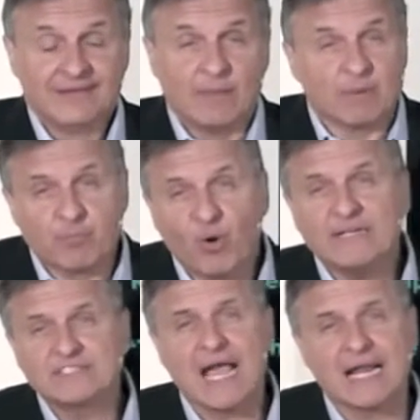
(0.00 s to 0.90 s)
But
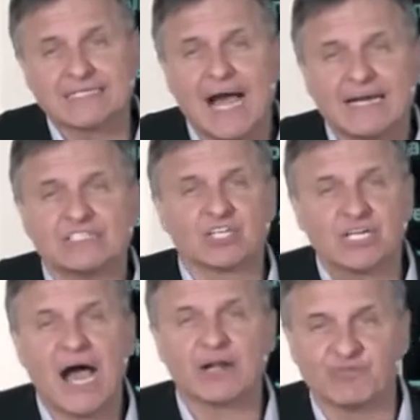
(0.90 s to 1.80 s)
praise God, God is a
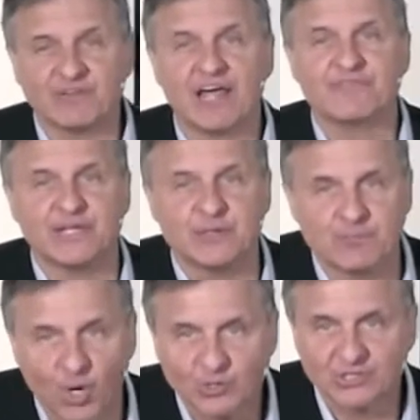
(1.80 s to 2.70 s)
God of love and
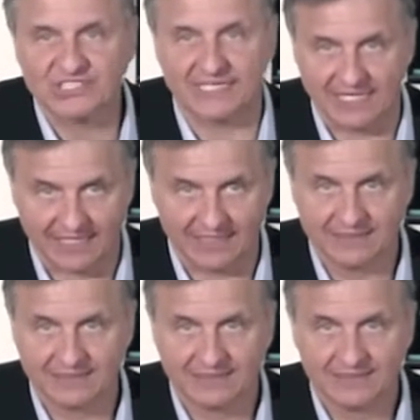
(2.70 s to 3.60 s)
mercy.
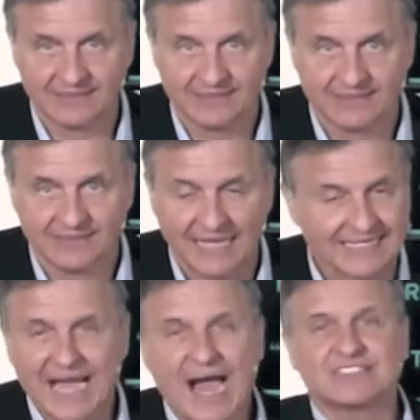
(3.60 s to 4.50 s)
And
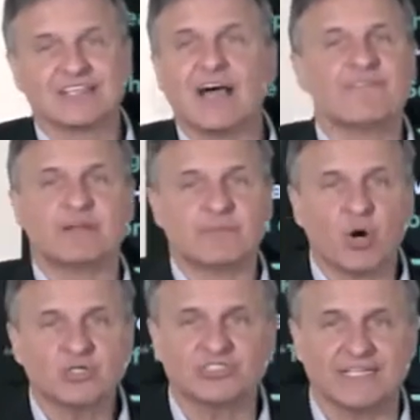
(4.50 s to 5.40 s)
God's love and
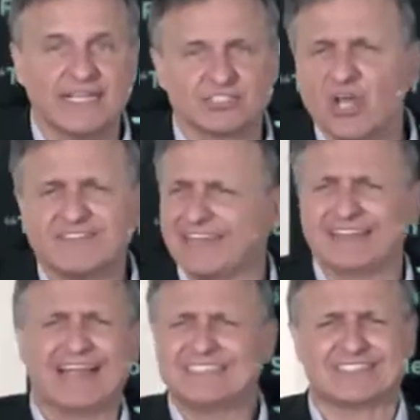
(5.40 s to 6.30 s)
mercy is not that He
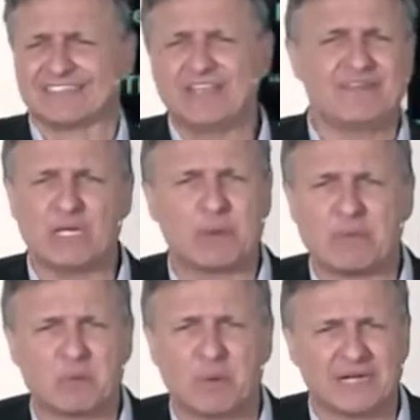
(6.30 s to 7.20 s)
lets us live any way
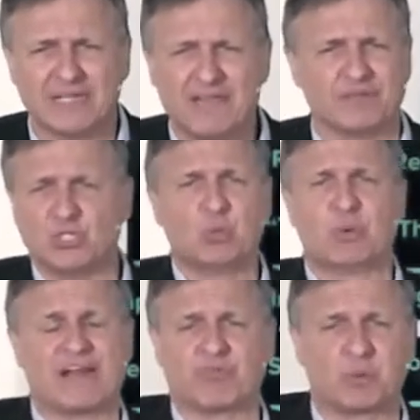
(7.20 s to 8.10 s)
we want to live and do
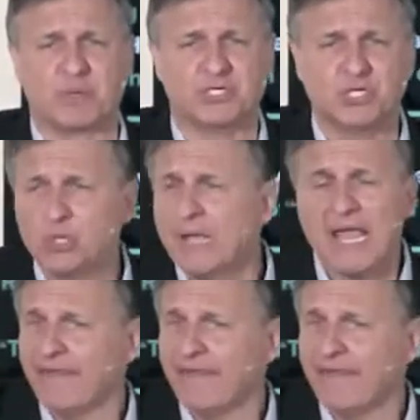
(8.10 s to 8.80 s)
whatever we want to do.